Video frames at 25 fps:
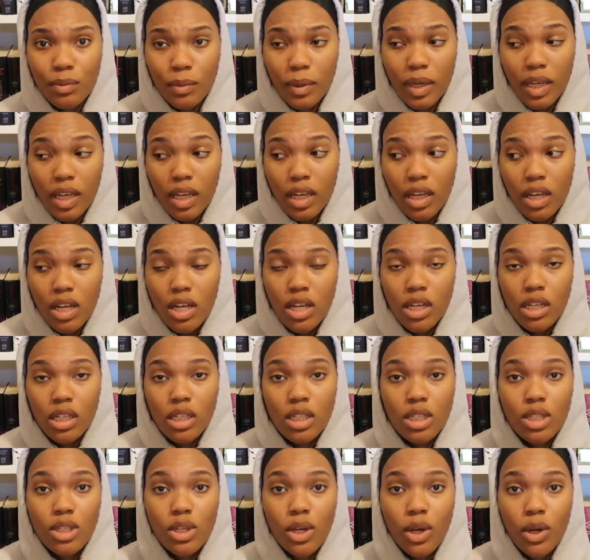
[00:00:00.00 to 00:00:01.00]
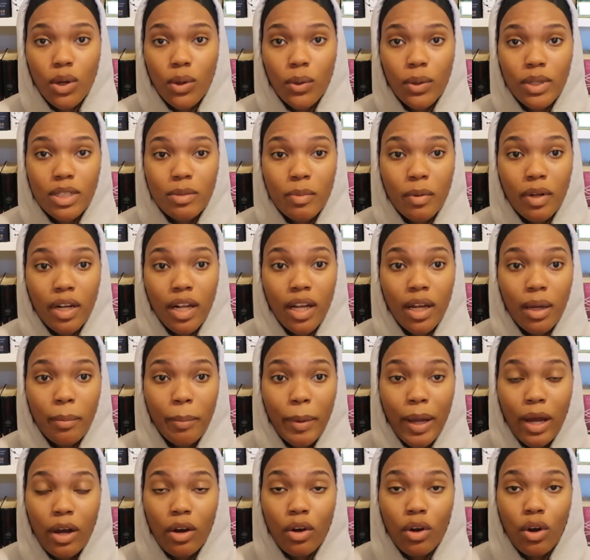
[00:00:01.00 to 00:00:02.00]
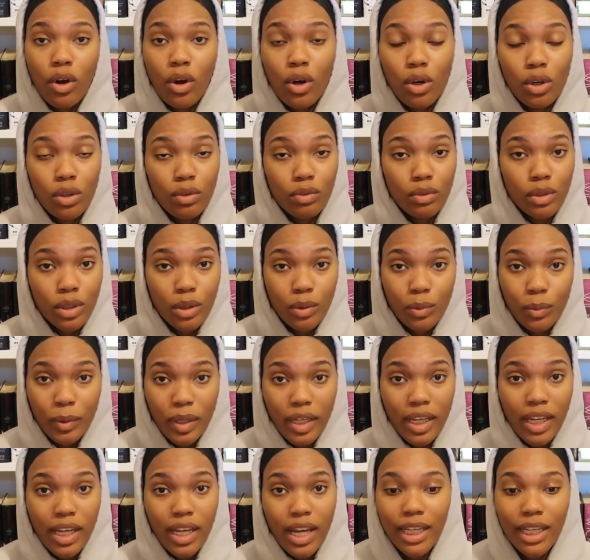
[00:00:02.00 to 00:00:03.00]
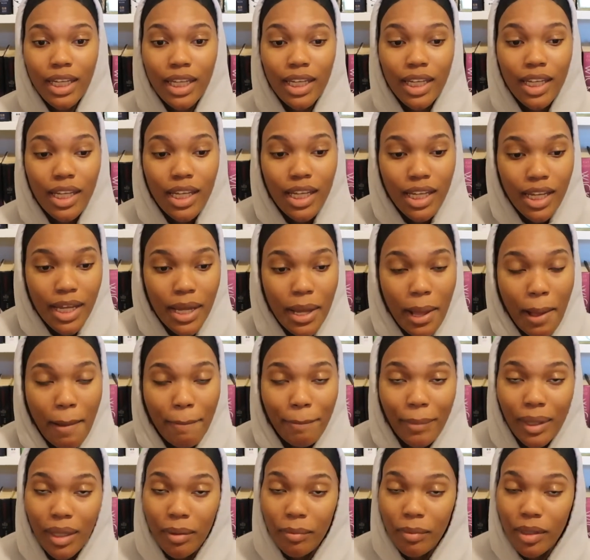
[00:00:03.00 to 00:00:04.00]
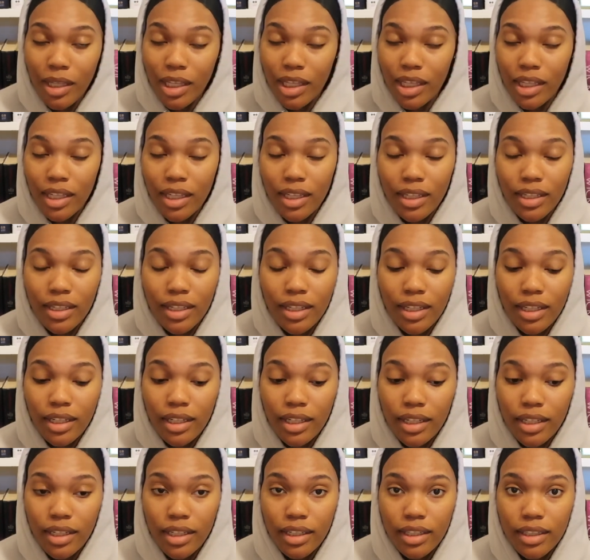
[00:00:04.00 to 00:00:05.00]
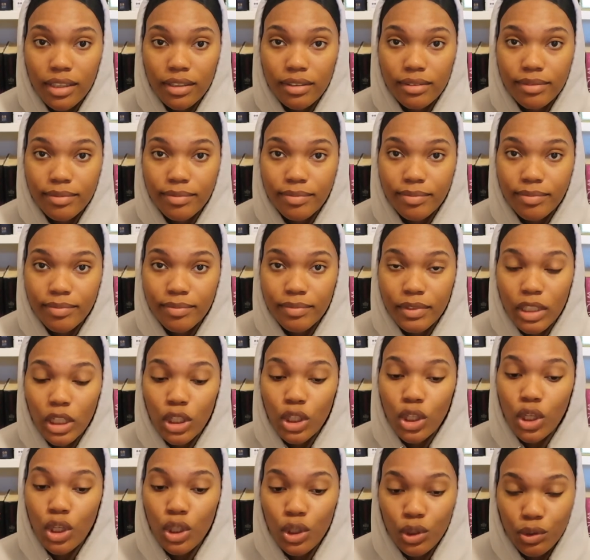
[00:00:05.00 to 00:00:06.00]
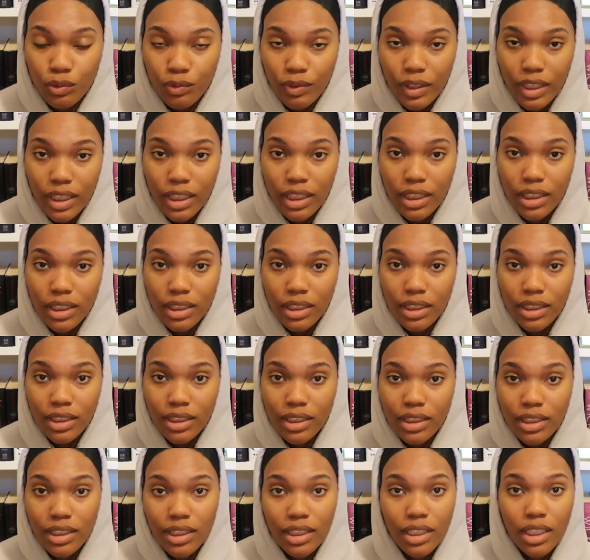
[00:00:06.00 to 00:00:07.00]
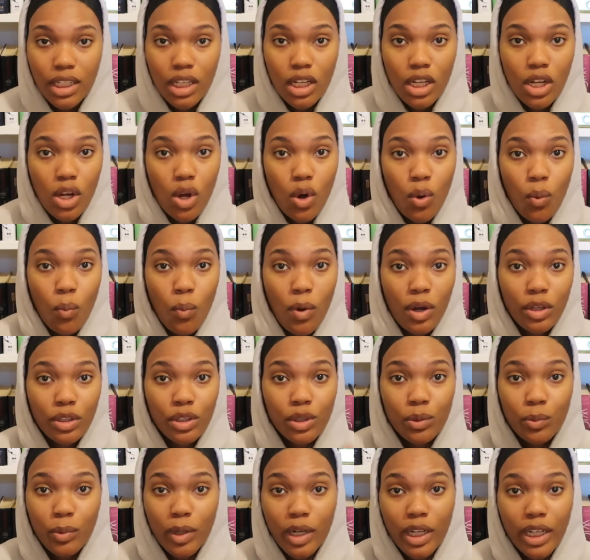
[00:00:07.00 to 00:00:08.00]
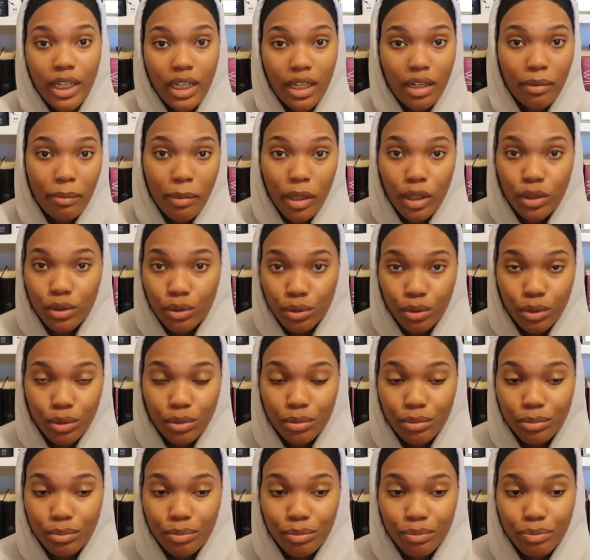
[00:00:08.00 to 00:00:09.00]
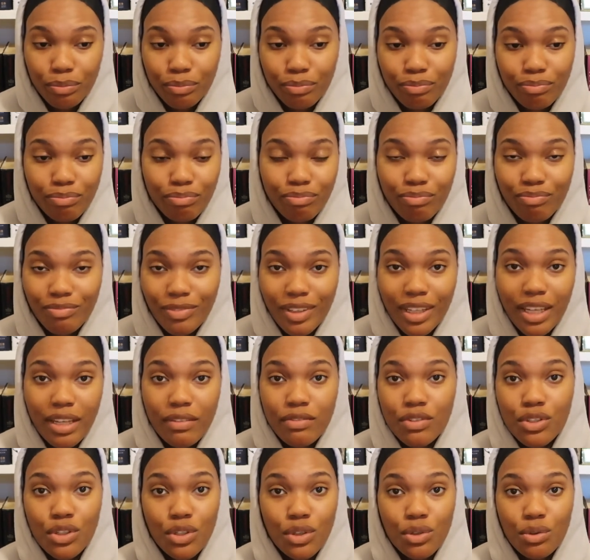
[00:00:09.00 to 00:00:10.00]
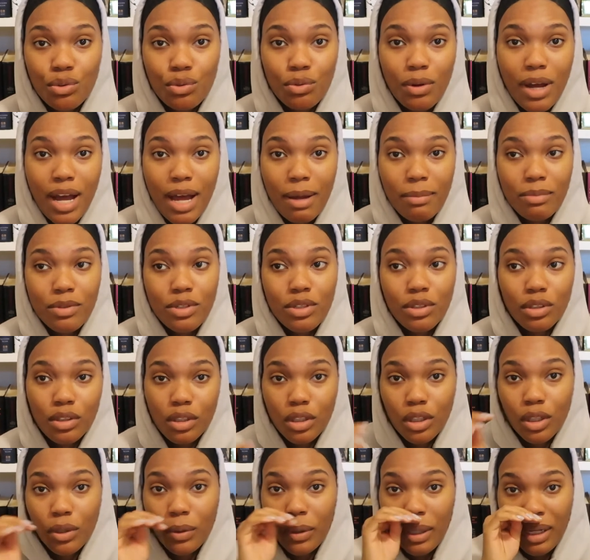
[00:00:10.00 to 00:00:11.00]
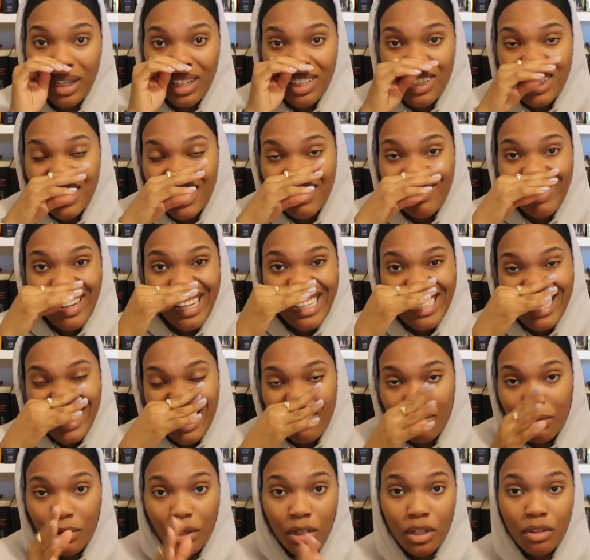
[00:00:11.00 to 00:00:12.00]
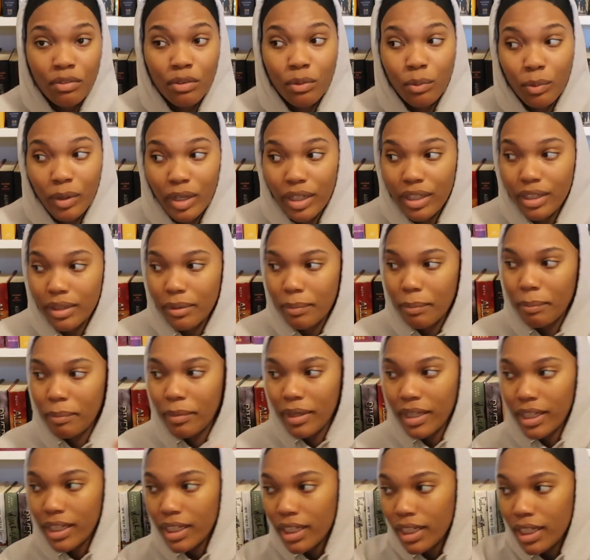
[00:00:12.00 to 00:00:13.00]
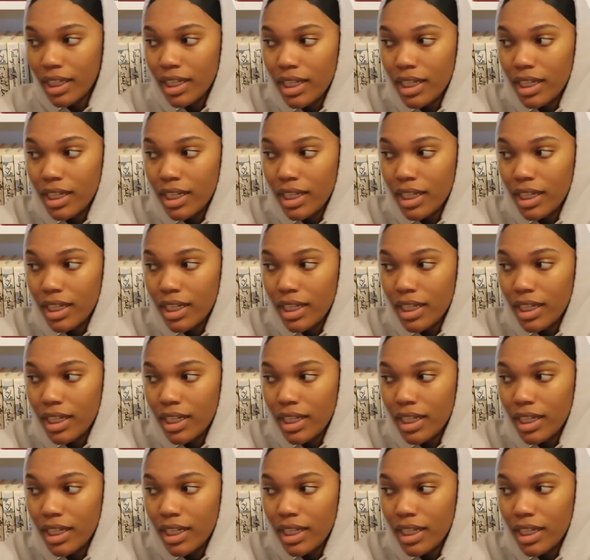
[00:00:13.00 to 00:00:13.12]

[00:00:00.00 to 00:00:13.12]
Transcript: week. So it's been about over a week. Baby, honey, COVID while you're working in a medical group gives you absolutely no energy by the time you get off of work. But